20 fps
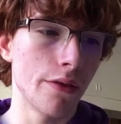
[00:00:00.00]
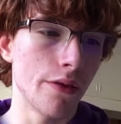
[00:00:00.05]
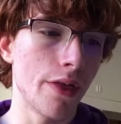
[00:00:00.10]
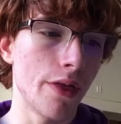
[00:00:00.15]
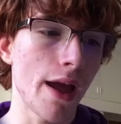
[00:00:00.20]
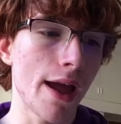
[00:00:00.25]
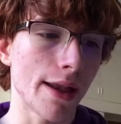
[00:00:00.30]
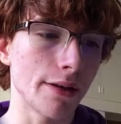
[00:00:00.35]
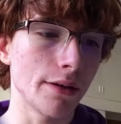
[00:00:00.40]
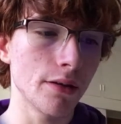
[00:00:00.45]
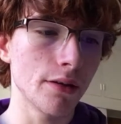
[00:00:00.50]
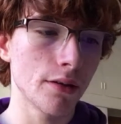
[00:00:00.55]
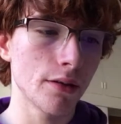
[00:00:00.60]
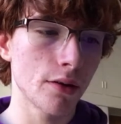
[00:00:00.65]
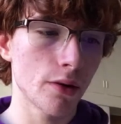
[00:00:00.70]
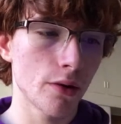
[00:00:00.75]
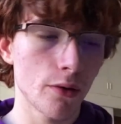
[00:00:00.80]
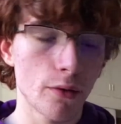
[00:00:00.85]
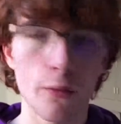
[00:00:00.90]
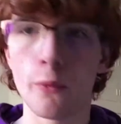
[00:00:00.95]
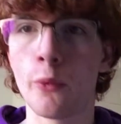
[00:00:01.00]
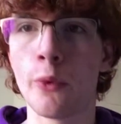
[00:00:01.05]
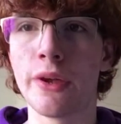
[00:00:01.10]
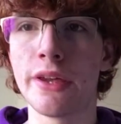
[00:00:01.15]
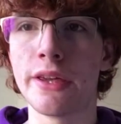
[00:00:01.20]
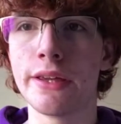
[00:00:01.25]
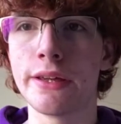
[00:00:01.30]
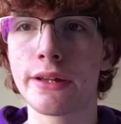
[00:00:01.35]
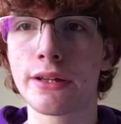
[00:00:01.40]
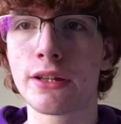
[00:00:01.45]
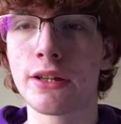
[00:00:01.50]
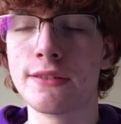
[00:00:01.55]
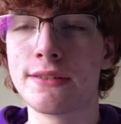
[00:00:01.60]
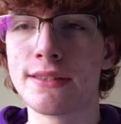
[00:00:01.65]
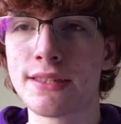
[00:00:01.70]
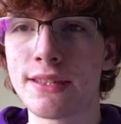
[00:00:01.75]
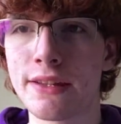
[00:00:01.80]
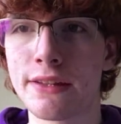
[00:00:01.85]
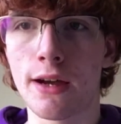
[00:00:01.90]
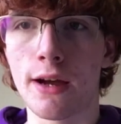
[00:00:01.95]
then we
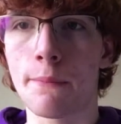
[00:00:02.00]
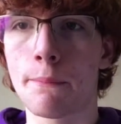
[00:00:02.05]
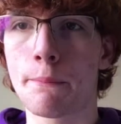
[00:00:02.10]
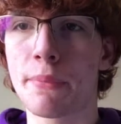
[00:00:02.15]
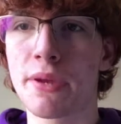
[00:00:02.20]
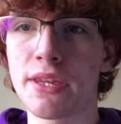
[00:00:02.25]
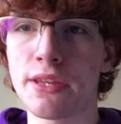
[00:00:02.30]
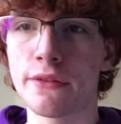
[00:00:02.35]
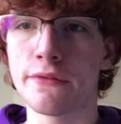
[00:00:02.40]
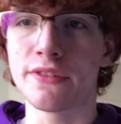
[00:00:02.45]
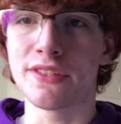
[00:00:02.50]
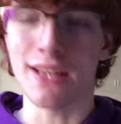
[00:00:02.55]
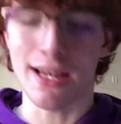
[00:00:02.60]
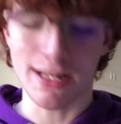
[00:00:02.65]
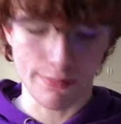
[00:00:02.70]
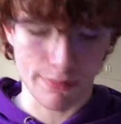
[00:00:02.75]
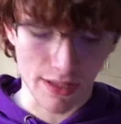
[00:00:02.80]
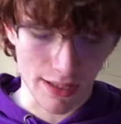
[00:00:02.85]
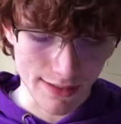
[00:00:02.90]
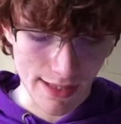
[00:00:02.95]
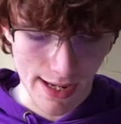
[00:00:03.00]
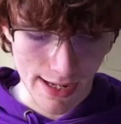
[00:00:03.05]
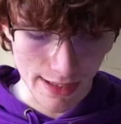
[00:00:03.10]
consider p of z plus